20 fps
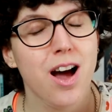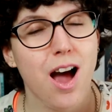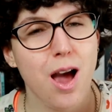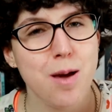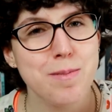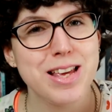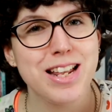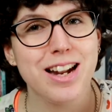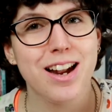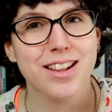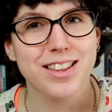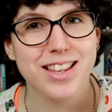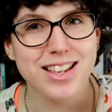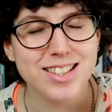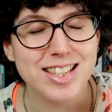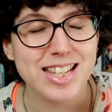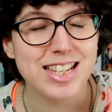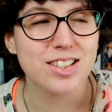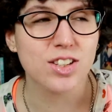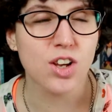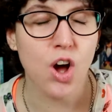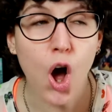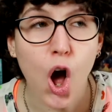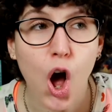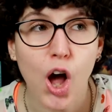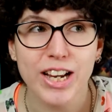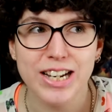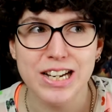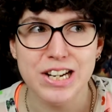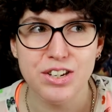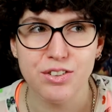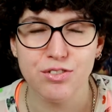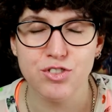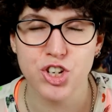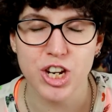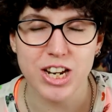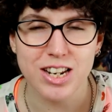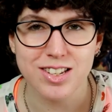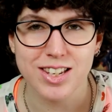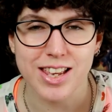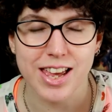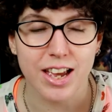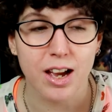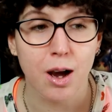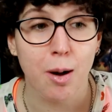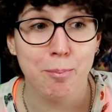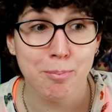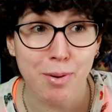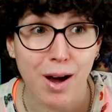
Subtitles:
I mean, this is kind of cheating,